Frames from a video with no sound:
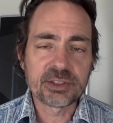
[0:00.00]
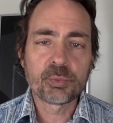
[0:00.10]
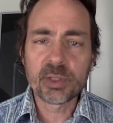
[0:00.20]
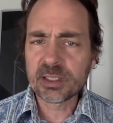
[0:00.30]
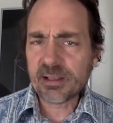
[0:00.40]

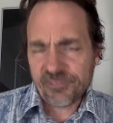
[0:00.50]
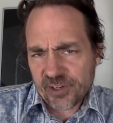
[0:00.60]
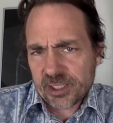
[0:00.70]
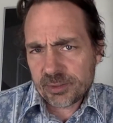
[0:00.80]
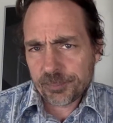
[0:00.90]
What did they
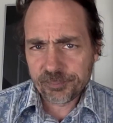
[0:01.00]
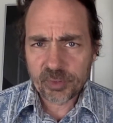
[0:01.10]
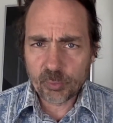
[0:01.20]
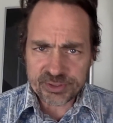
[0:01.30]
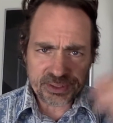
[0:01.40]
find
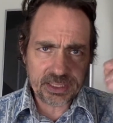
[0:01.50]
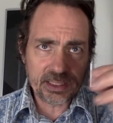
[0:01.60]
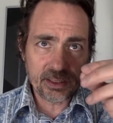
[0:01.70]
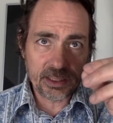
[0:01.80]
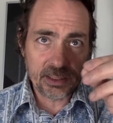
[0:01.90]
once they
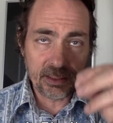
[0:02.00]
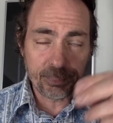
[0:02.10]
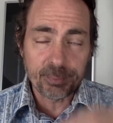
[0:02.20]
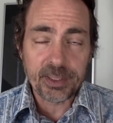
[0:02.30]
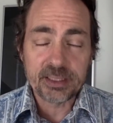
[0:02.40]

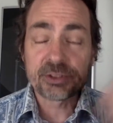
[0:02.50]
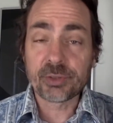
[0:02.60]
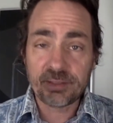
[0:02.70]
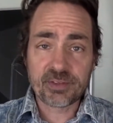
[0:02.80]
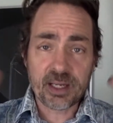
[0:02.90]
implemented? So
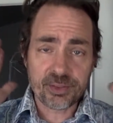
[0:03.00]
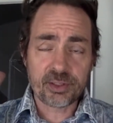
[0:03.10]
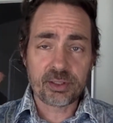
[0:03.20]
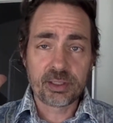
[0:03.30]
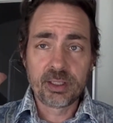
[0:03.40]
they've got
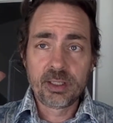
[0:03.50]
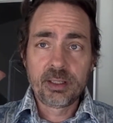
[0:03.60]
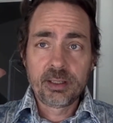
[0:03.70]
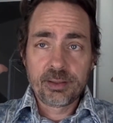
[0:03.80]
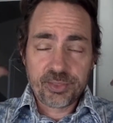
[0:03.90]
their
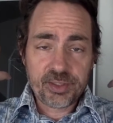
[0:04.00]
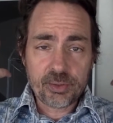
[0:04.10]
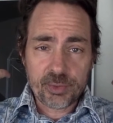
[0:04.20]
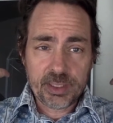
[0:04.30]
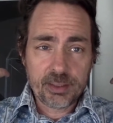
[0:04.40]

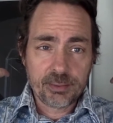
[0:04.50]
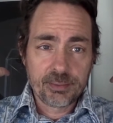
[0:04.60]
theory,